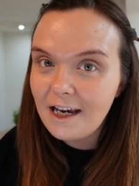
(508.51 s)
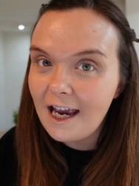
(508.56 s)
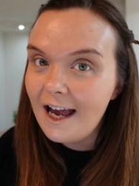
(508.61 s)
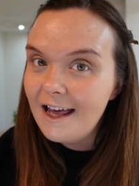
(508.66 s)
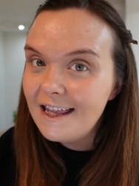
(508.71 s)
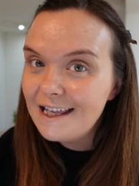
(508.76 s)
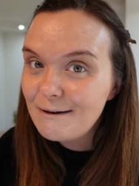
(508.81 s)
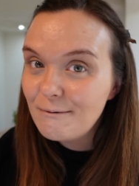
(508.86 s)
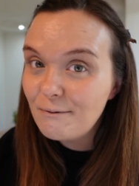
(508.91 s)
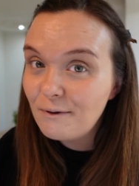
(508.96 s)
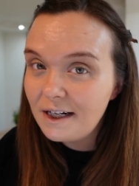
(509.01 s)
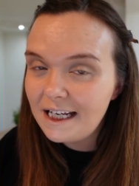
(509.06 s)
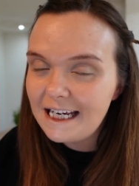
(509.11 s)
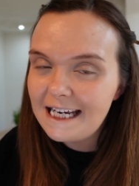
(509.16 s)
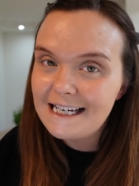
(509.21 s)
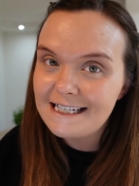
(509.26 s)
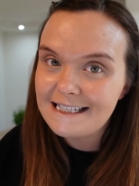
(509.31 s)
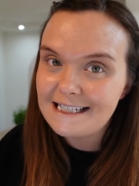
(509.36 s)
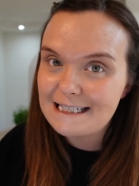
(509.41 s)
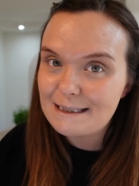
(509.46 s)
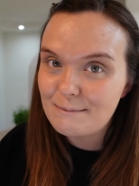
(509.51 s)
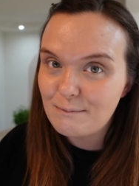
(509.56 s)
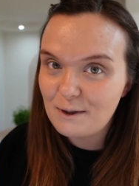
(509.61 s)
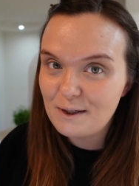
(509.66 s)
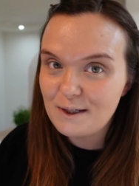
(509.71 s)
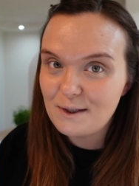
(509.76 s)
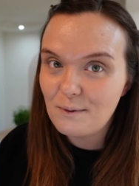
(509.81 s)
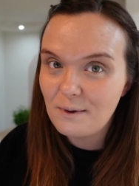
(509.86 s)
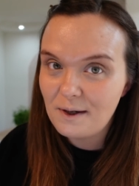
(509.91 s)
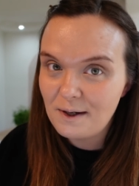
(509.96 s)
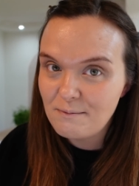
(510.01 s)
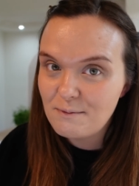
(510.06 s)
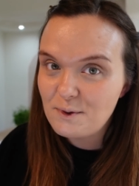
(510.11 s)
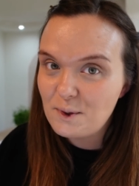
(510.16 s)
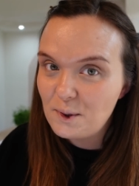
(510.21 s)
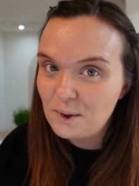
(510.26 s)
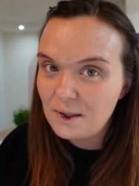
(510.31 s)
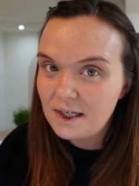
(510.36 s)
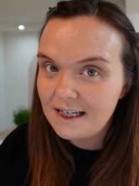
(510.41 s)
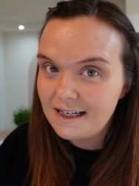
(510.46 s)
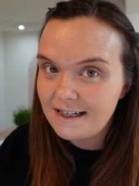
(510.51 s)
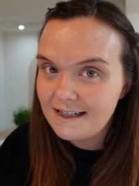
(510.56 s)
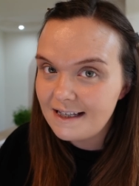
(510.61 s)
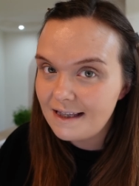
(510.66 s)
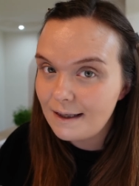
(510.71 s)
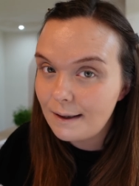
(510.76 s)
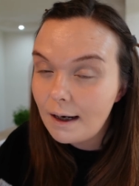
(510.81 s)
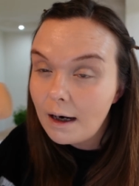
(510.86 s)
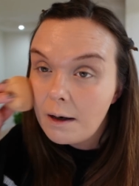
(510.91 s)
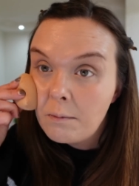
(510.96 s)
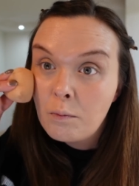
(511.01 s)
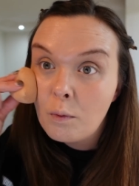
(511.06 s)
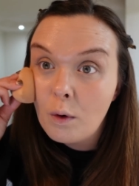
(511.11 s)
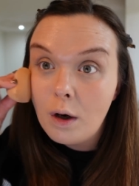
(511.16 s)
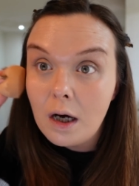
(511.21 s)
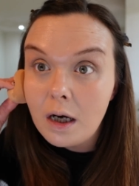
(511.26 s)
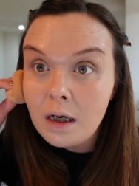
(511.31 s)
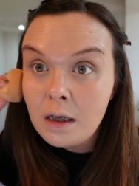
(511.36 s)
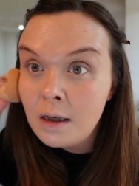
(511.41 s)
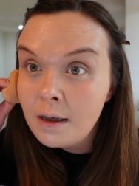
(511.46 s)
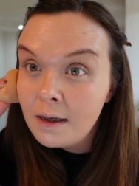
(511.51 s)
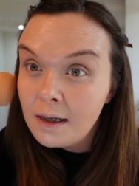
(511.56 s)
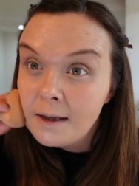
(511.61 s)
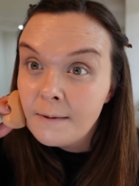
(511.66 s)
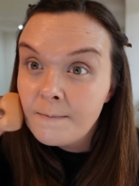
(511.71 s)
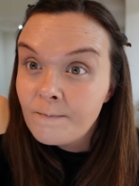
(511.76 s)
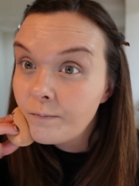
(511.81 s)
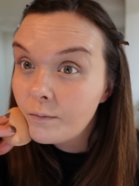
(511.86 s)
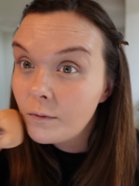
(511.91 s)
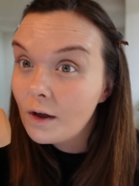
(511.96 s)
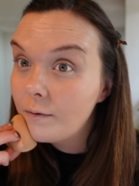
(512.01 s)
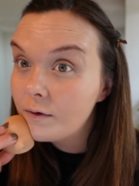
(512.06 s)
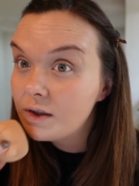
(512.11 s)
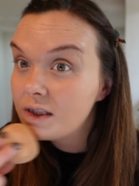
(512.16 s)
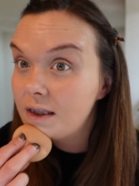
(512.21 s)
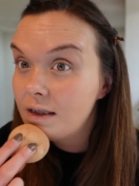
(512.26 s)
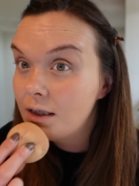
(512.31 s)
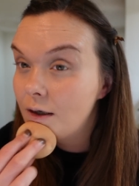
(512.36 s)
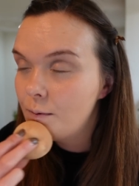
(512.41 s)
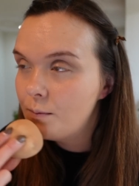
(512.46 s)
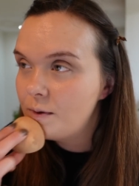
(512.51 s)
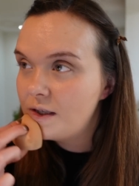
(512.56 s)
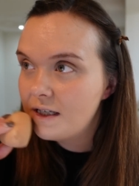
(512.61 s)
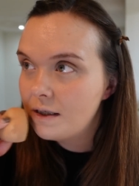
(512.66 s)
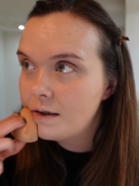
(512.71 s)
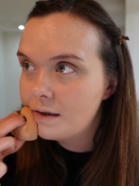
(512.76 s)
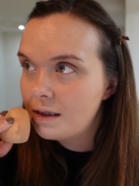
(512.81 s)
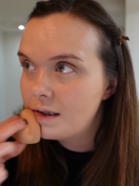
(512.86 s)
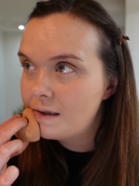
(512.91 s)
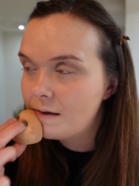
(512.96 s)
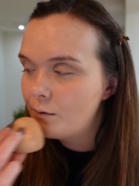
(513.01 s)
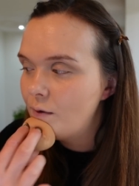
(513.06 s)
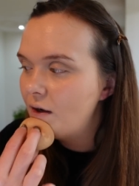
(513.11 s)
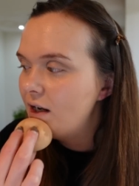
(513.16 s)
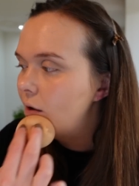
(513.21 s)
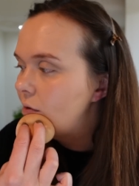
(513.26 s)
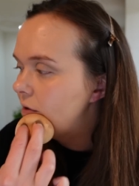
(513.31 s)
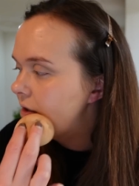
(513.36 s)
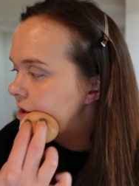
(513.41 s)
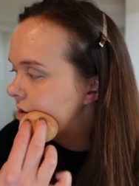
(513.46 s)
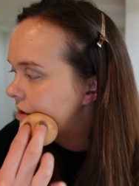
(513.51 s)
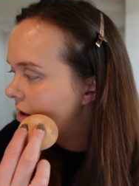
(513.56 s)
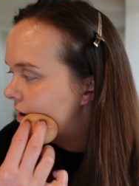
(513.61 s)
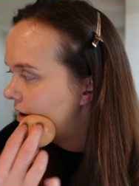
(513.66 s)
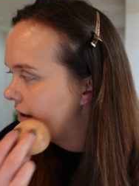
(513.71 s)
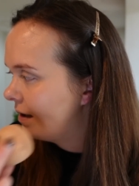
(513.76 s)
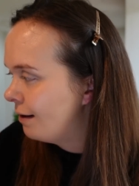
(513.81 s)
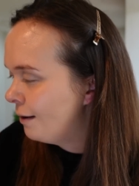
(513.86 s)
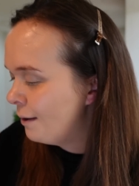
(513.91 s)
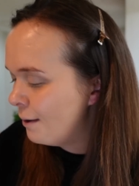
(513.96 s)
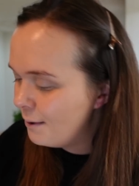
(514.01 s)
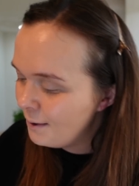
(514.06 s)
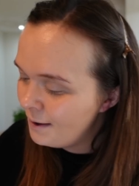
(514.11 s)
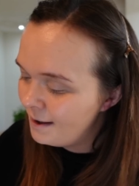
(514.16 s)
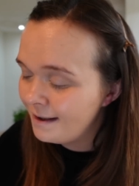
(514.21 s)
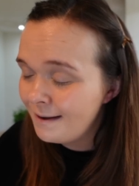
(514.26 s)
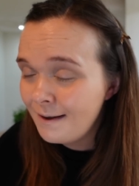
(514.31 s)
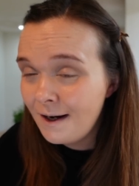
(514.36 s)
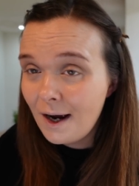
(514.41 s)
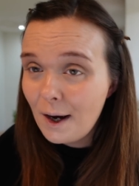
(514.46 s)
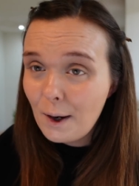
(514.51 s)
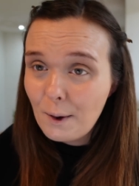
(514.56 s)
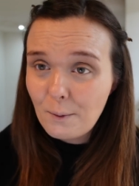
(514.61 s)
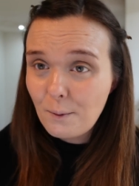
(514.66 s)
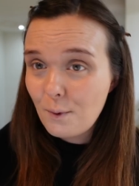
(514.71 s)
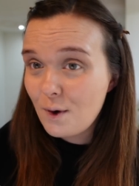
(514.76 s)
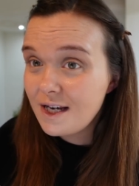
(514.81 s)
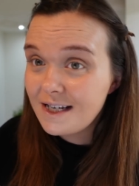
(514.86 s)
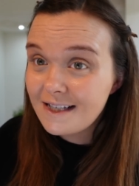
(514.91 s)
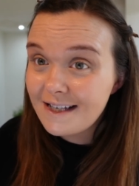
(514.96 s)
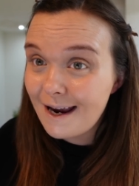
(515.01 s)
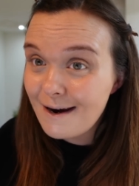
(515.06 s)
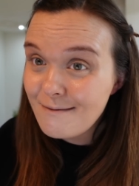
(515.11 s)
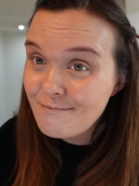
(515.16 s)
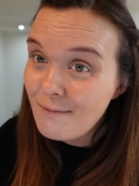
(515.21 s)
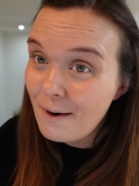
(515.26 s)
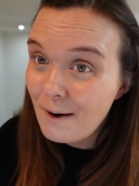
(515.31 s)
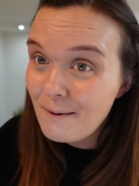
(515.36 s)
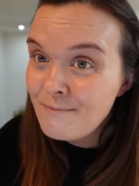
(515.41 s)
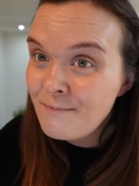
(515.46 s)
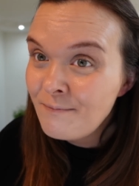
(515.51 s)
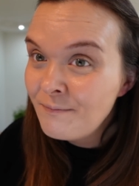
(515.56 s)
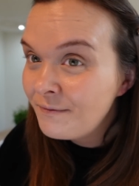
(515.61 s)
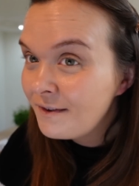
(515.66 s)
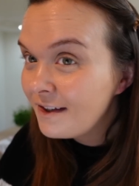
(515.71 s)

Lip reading: I think what it is because when I'm talking into the camera, and obviously nobody else is around, he's like, what are you saying, Mum?